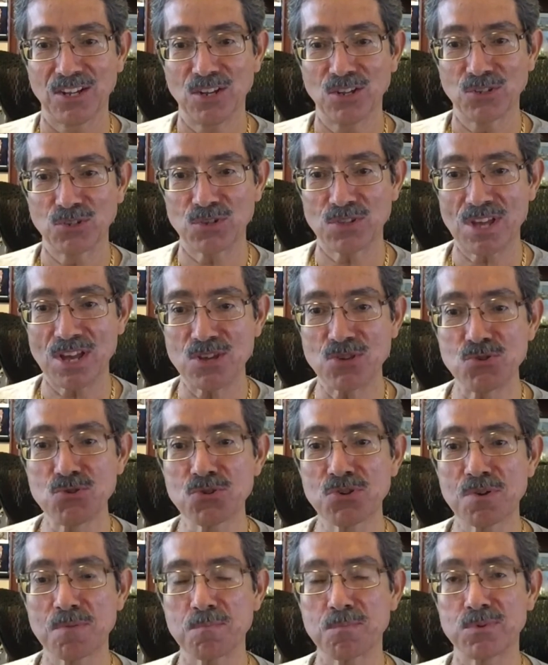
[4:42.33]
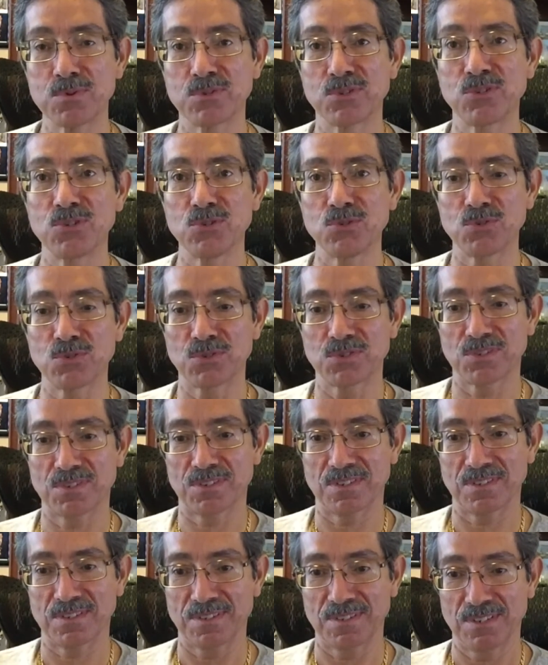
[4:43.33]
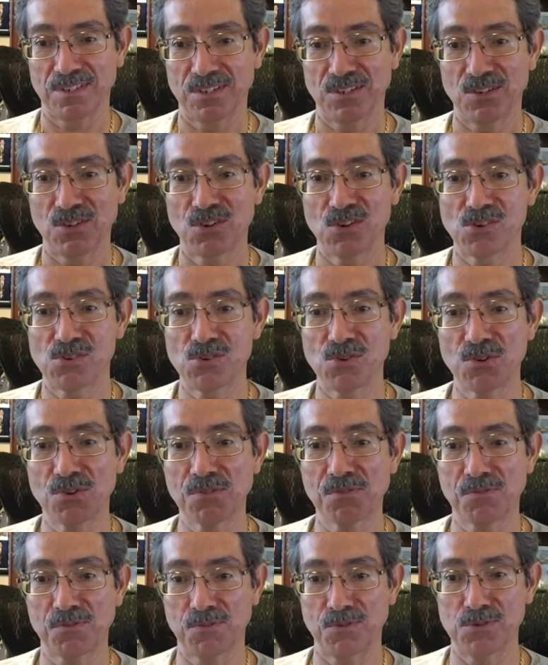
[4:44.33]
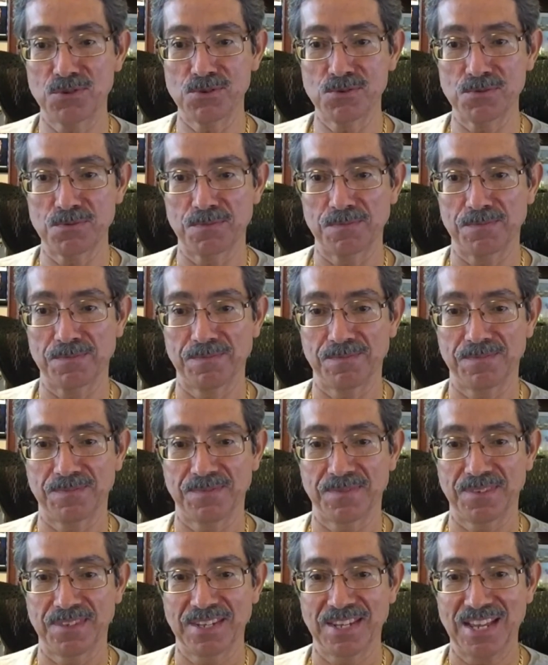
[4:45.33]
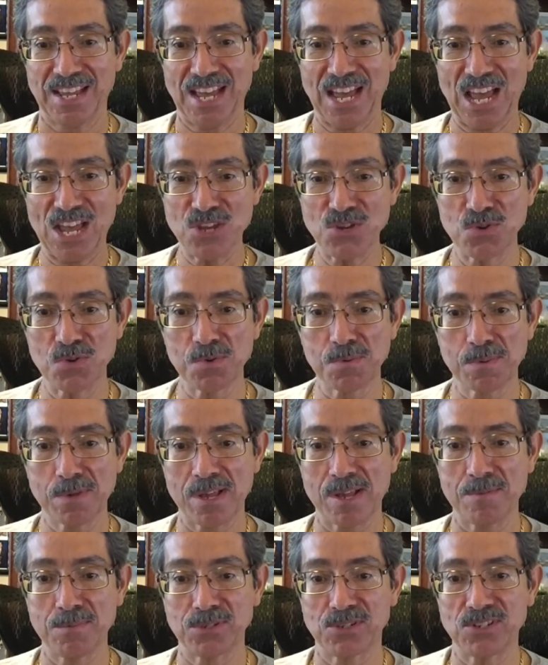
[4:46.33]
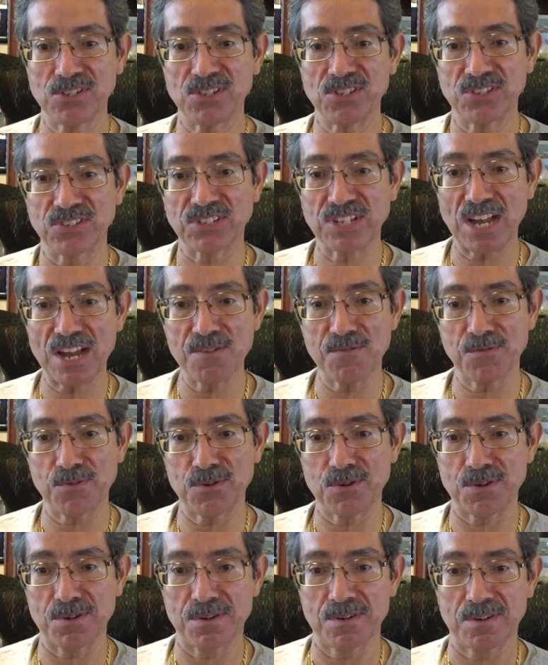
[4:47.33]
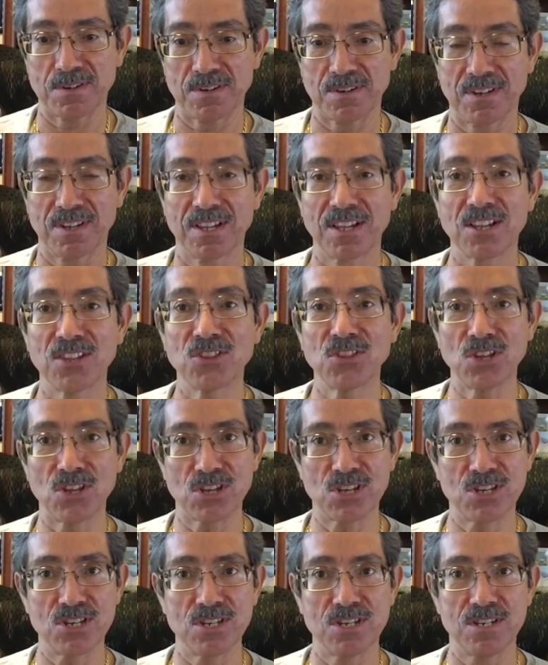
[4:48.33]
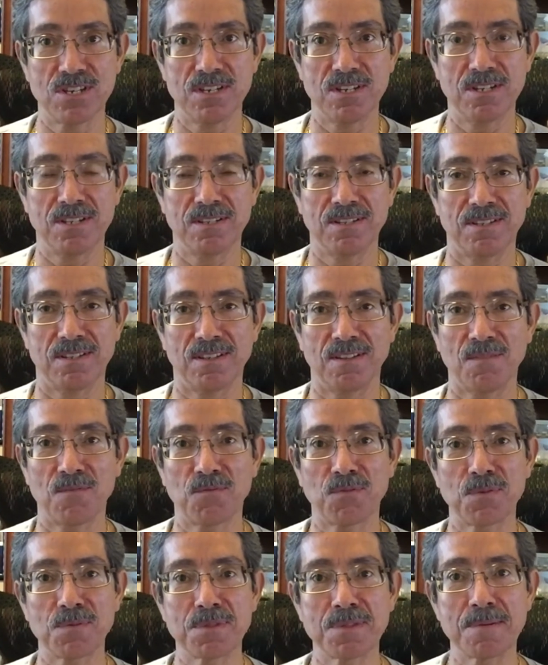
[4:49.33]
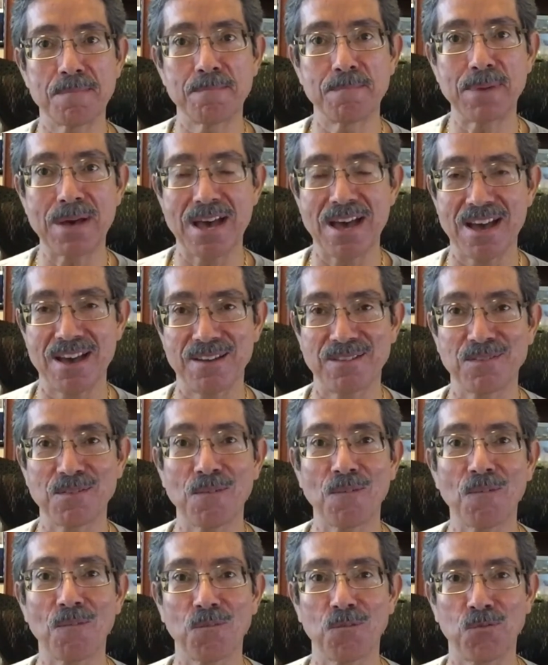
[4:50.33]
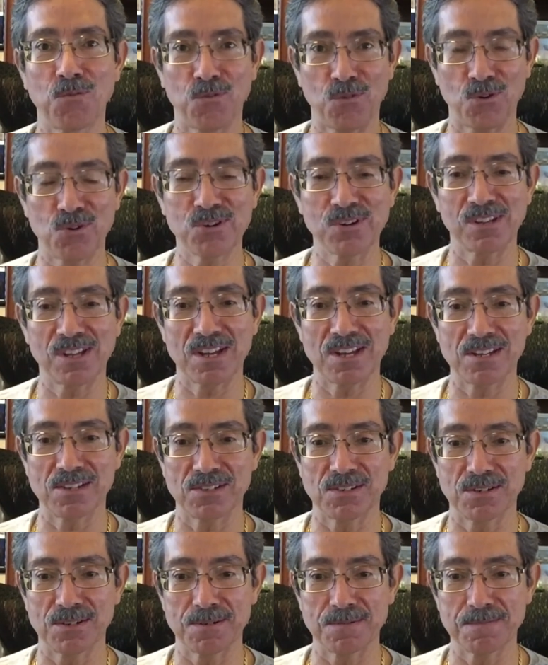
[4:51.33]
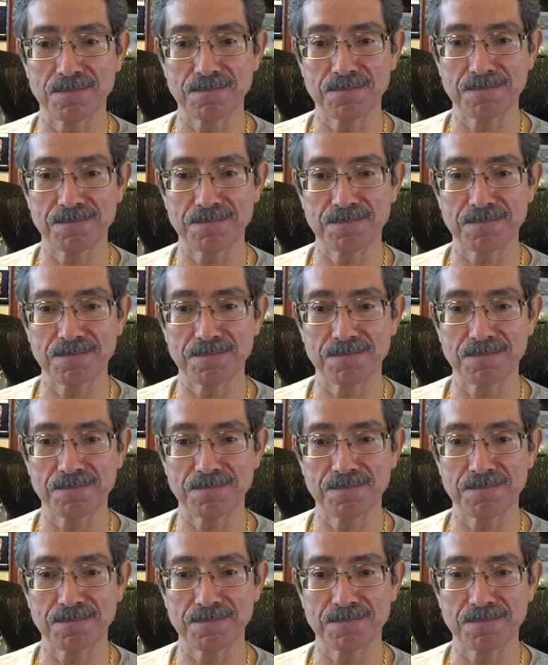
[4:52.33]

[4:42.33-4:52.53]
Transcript: so that you can produce your fruit, and you will be able to decipher the good from the bad fertilizer.